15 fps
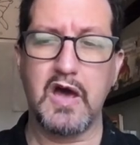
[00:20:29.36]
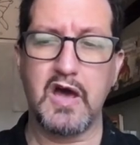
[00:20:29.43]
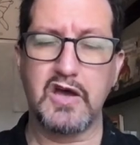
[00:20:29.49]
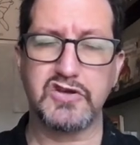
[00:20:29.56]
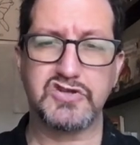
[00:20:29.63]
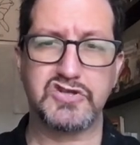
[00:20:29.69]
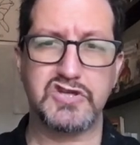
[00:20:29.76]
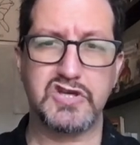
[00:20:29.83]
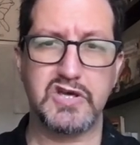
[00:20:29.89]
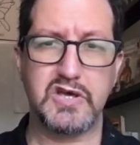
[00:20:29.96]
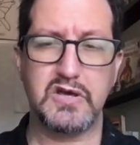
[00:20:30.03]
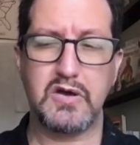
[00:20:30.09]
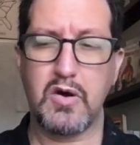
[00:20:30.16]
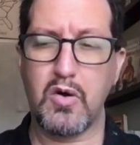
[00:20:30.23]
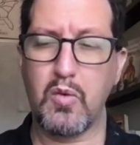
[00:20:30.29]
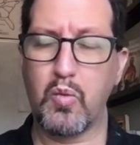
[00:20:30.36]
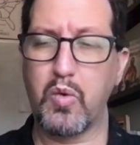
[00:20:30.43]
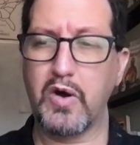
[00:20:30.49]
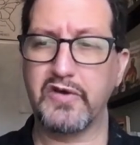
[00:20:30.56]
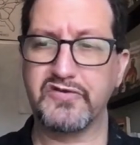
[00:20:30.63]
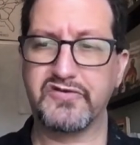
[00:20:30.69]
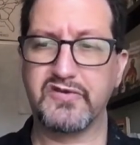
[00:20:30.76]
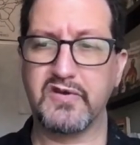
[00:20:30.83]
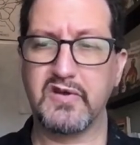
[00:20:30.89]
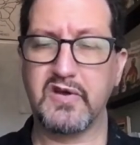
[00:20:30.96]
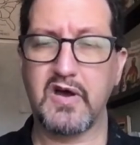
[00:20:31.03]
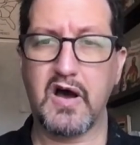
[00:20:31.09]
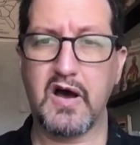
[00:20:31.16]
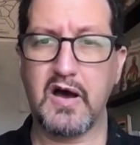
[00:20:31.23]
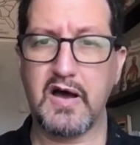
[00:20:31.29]
She was
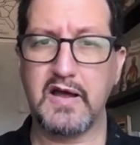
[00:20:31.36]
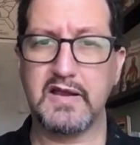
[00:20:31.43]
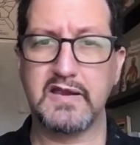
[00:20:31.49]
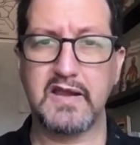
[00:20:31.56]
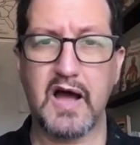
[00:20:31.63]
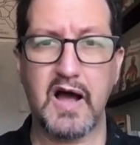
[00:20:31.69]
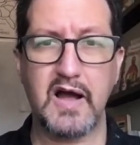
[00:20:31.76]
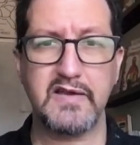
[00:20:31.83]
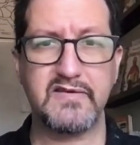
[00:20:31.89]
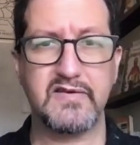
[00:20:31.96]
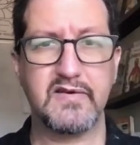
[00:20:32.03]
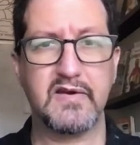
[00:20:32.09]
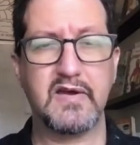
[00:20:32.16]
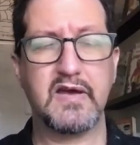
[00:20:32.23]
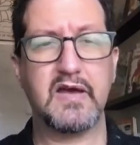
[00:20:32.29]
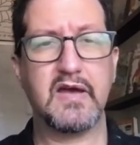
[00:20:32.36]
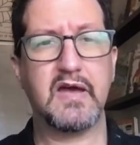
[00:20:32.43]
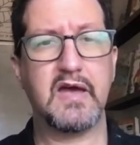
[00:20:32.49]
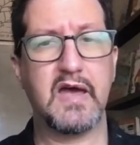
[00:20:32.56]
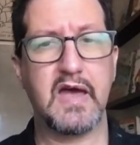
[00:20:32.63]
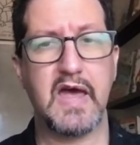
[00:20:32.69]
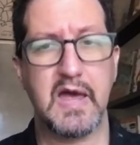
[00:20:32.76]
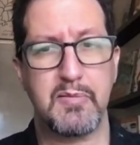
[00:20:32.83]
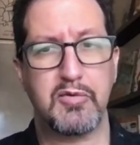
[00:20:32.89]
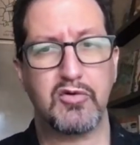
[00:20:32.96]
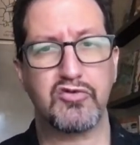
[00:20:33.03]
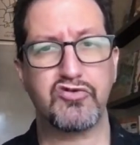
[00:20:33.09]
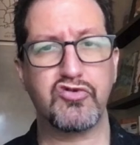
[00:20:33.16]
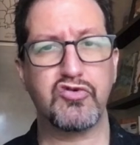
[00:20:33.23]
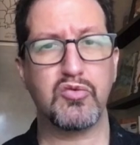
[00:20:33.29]
not able
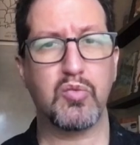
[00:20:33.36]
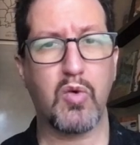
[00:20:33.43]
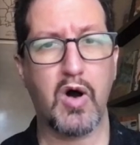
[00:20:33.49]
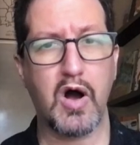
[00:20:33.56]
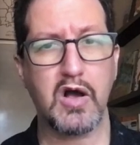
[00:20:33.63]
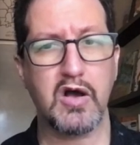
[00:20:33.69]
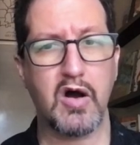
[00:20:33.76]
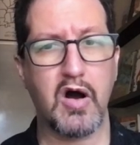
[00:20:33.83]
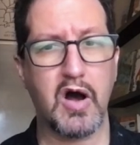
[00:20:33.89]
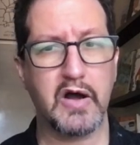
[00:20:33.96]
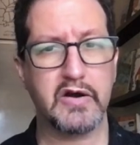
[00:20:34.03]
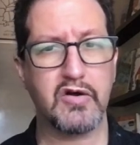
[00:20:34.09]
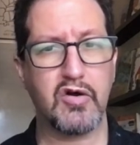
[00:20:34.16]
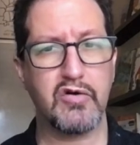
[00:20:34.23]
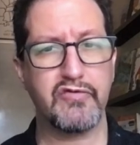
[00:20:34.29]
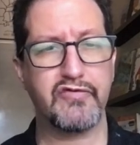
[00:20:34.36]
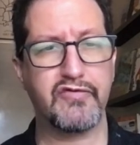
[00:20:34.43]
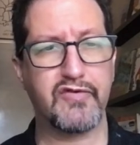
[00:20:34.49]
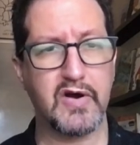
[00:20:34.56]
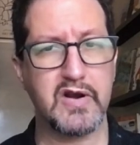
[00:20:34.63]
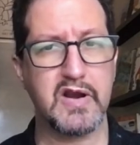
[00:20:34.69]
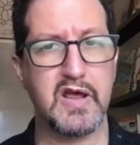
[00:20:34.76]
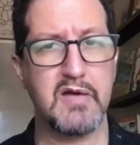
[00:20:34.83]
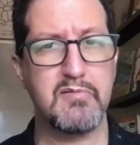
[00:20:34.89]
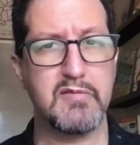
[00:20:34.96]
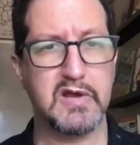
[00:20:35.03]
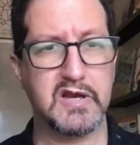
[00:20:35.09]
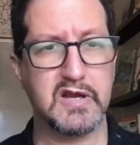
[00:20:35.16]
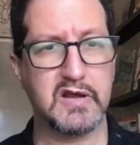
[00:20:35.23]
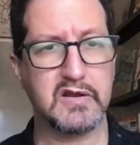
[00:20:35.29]
to walk on her foot
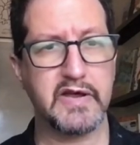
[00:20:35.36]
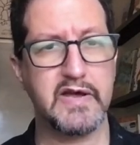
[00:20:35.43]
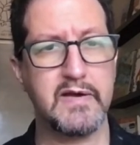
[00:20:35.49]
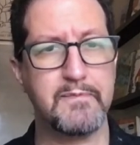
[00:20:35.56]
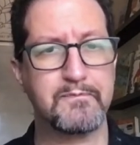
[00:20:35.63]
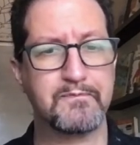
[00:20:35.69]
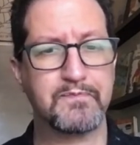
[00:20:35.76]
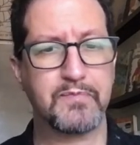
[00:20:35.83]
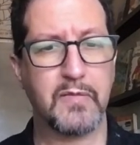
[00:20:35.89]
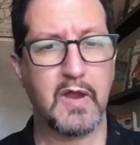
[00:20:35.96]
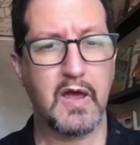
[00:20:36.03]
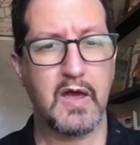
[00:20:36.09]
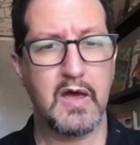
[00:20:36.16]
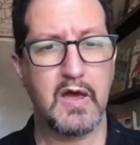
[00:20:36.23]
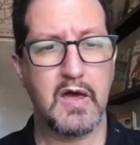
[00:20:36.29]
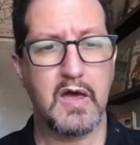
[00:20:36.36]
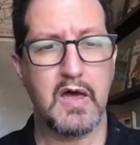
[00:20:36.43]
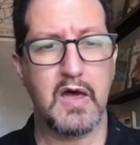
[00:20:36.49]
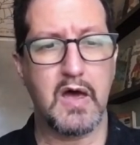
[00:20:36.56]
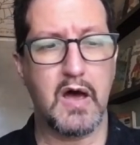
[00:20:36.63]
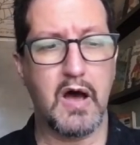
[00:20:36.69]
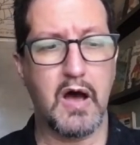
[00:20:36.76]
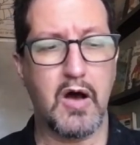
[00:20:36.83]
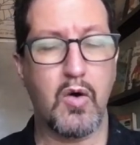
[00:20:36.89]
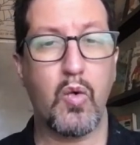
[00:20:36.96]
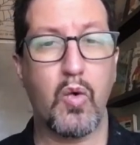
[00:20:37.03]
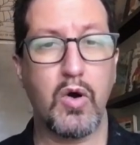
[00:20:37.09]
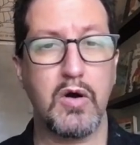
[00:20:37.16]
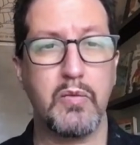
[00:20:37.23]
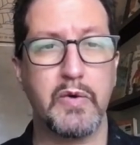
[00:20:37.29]
immediately,
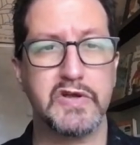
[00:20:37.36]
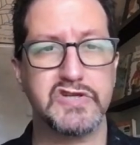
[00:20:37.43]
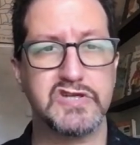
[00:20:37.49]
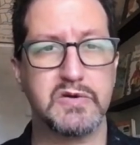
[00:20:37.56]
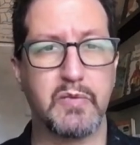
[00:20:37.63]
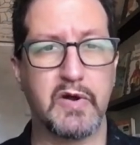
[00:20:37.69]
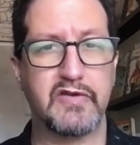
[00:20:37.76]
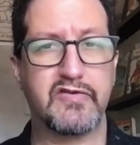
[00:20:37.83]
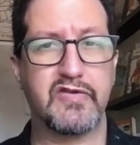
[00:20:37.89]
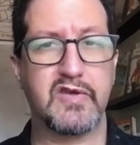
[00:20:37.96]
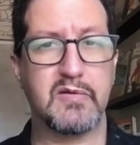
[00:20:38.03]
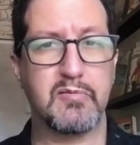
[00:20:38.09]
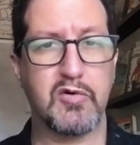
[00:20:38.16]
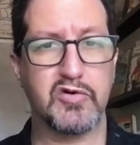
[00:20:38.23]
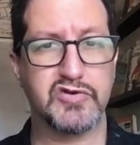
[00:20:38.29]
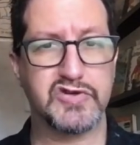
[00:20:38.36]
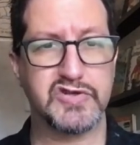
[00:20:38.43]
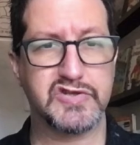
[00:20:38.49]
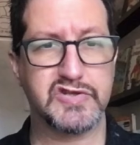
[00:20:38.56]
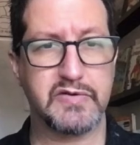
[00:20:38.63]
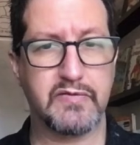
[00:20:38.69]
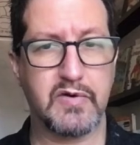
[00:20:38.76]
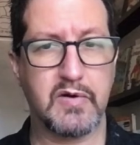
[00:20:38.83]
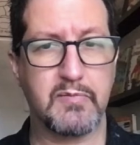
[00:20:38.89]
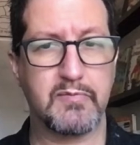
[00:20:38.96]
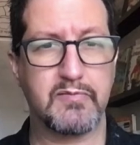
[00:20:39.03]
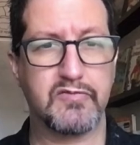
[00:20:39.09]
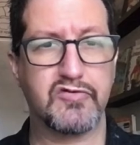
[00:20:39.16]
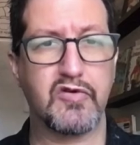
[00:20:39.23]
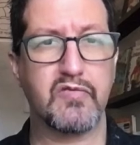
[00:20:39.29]
or when she went to the emergency room.
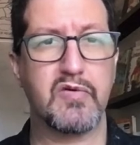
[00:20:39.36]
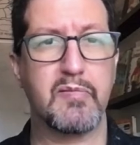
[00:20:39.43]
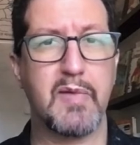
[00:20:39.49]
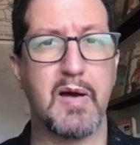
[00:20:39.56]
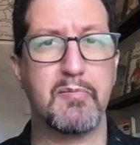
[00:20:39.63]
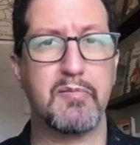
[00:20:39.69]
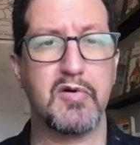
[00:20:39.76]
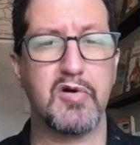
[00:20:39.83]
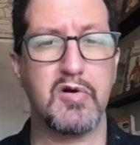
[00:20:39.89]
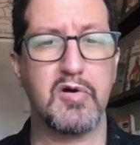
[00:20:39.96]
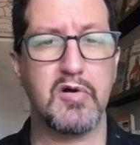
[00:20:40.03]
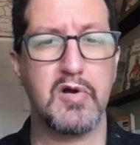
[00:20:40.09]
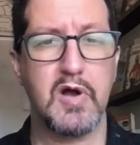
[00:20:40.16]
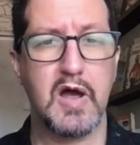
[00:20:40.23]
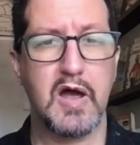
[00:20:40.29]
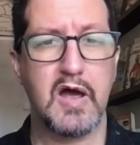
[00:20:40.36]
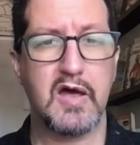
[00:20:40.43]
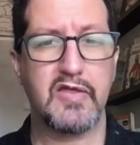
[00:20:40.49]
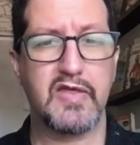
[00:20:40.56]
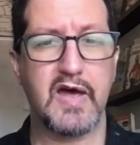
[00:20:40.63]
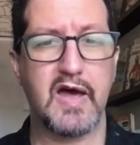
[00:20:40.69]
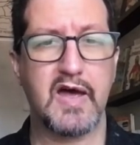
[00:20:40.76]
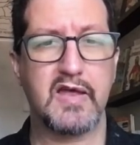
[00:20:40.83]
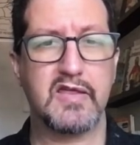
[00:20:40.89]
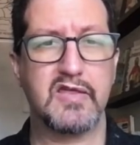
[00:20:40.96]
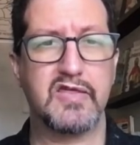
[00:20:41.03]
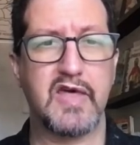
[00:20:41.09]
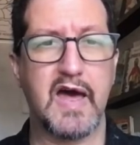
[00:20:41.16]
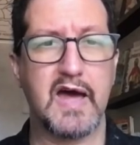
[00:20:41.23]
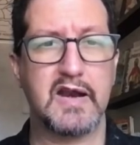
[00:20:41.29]
So remember that
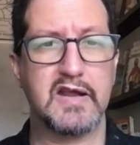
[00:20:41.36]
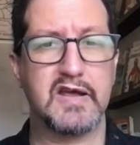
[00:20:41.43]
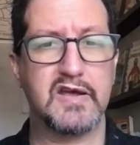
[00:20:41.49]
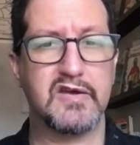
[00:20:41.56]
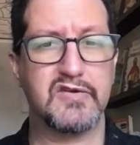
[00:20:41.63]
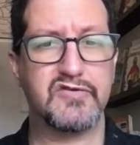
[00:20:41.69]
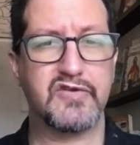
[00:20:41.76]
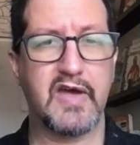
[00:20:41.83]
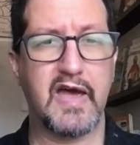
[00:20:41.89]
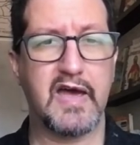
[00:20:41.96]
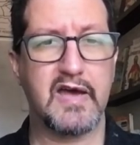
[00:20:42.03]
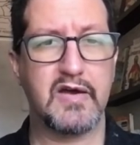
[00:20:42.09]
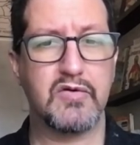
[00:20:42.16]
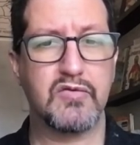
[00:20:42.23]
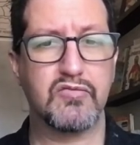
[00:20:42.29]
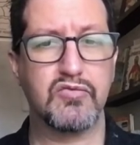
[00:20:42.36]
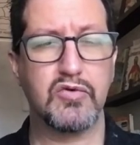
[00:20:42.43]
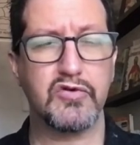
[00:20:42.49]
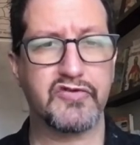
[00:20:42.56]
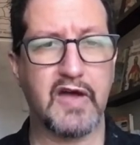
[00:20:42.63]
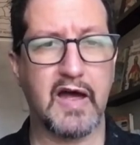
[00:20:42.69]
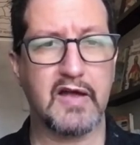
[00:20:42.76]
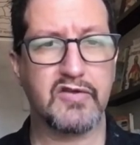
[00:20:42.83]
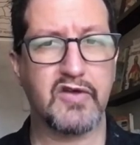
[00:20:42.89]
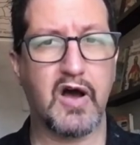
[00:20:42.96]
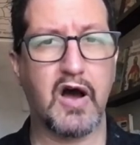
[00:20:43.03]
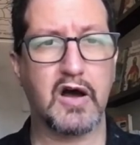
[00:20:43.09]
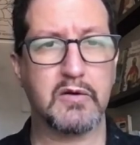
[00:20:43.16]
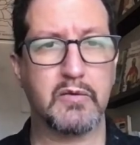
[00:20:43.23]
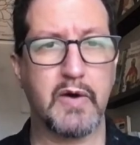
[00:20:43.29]
that is a rule set, the
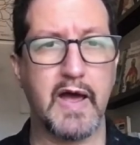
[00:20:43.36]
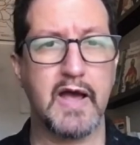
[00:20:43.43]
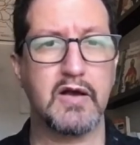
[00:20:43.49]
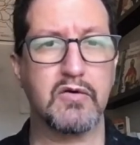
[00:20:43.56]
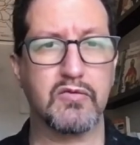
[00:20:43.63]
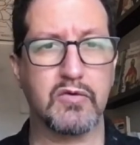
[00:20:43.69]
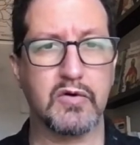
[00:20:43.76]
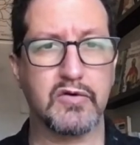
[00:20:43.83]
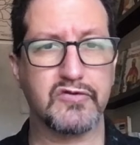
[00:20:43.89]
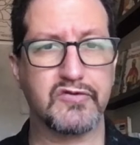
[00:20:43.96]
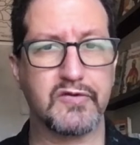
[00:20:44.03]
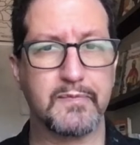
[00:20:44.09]
Ottawa ankle rules.